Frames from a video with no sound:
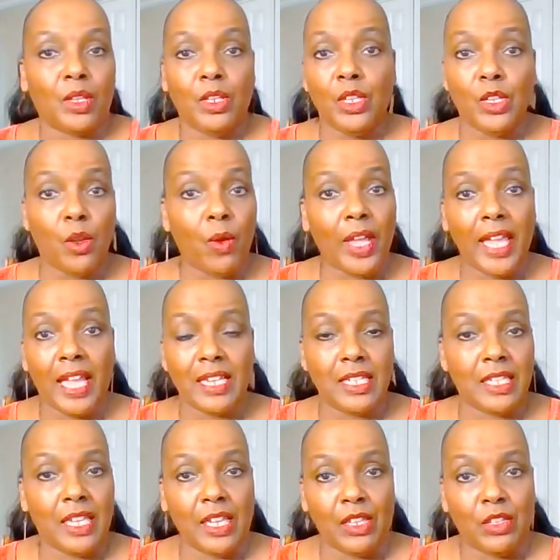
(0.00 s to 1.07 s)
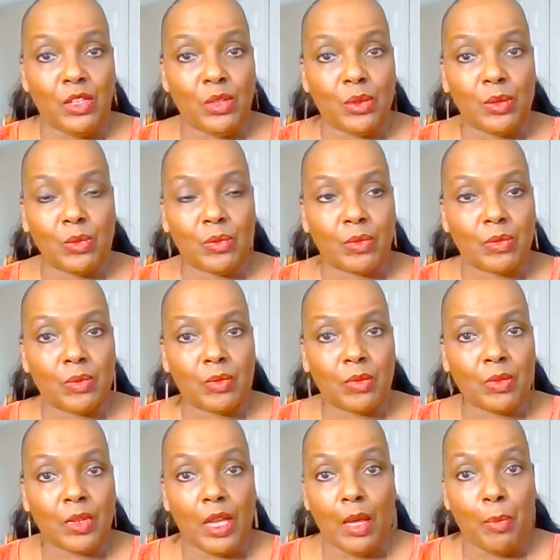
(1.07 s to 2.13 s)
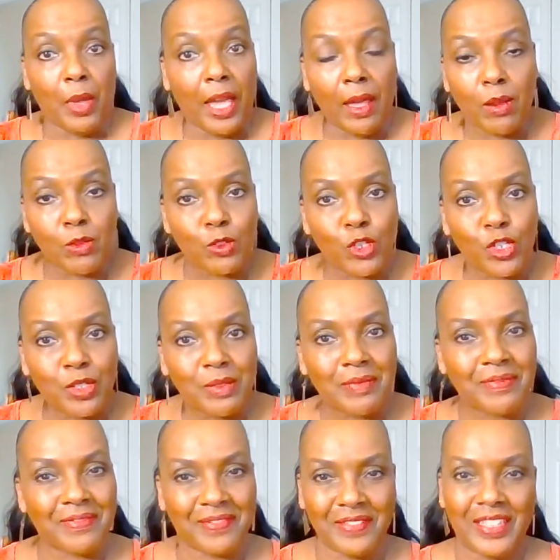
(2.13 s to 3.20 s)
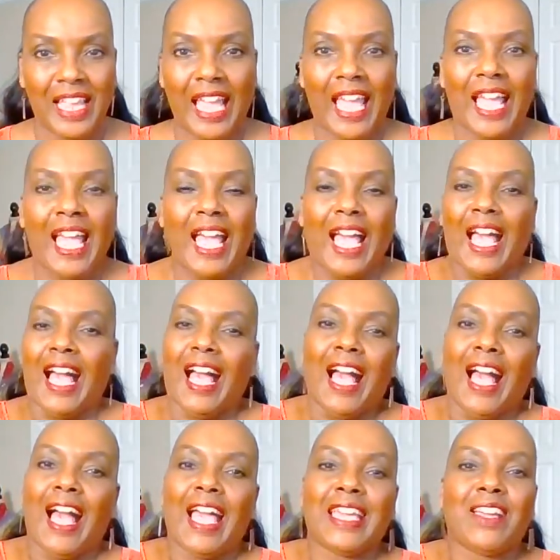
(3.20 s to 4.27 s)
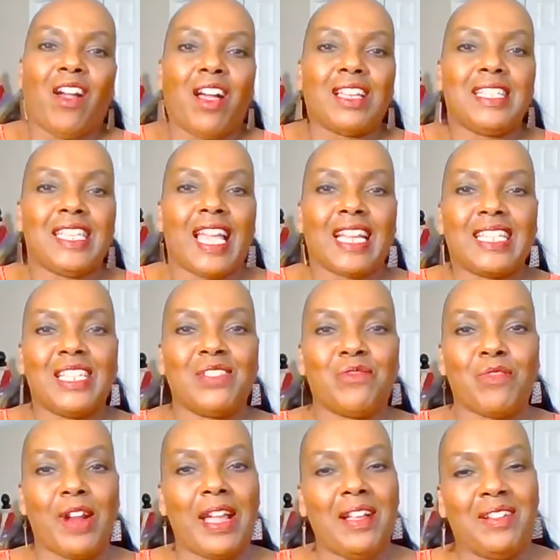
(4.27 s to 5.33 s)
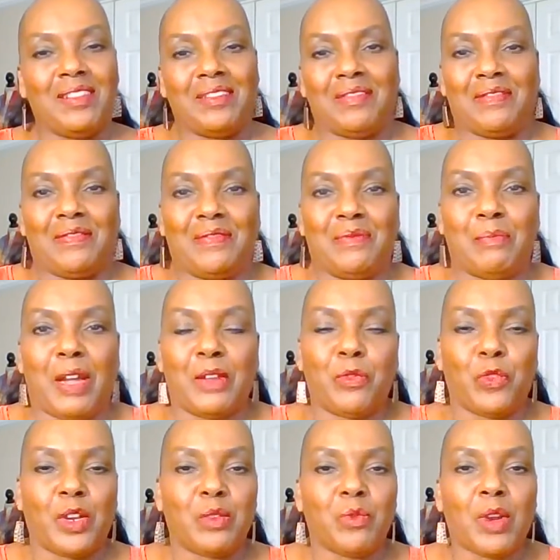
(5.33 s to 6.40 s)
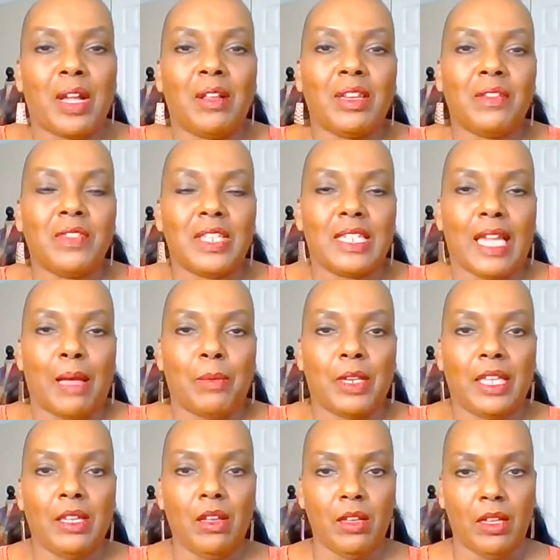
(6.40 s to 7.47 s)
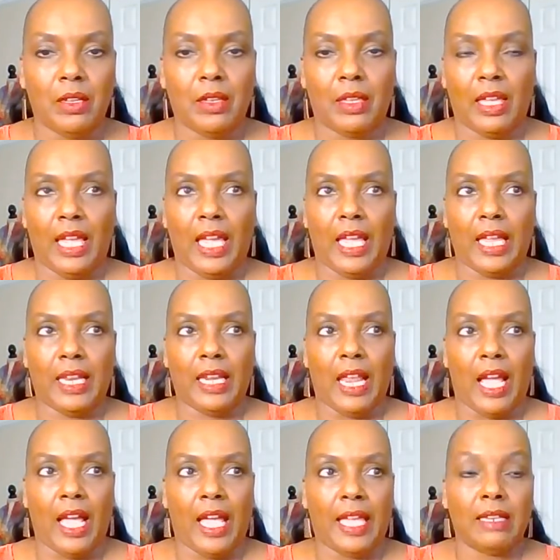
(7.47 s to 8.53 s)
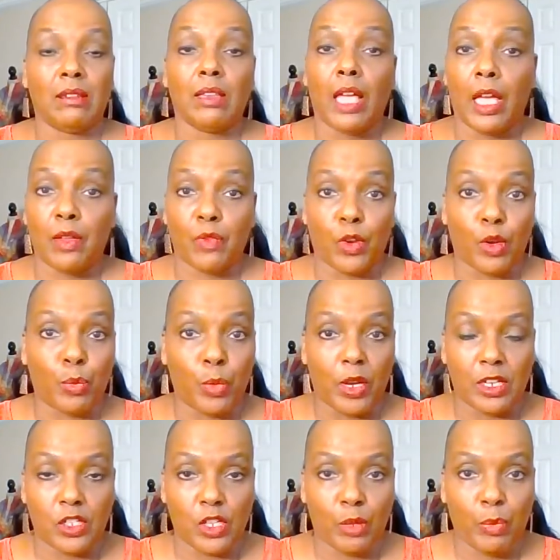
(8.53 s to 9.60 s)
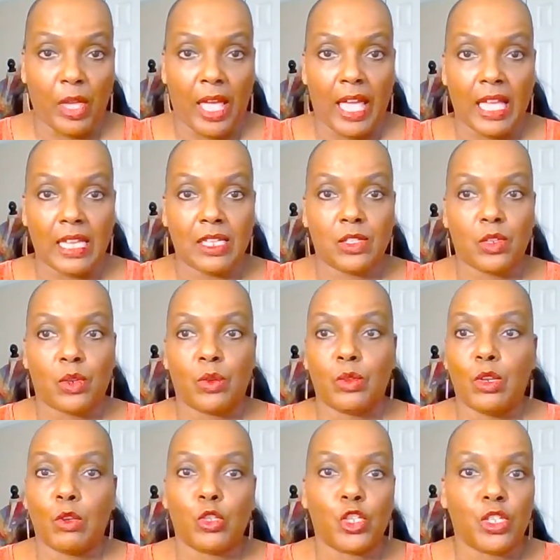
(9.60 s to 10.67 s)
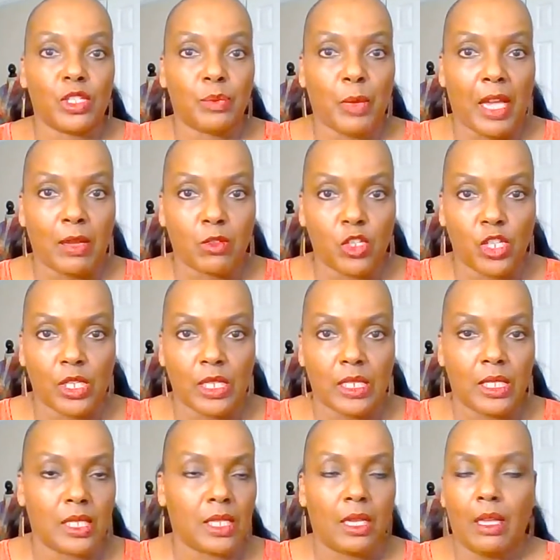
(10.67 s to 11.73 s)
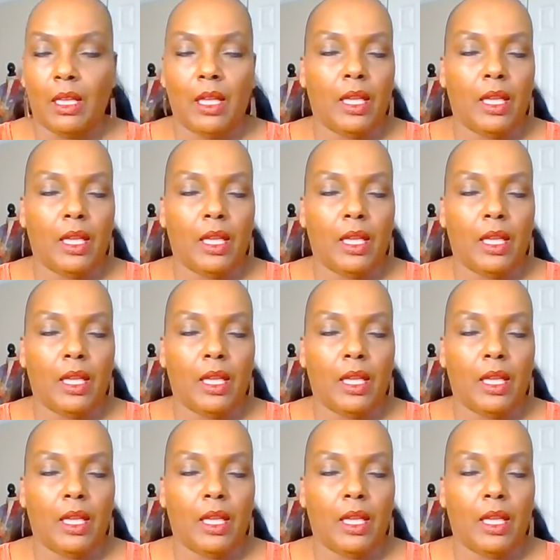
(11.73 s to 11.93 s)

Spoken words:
you know I had to get you a pouch. I contacted Rel, my friend Rel of the Dabbling Hook, and I love her project bags, her notions pouches,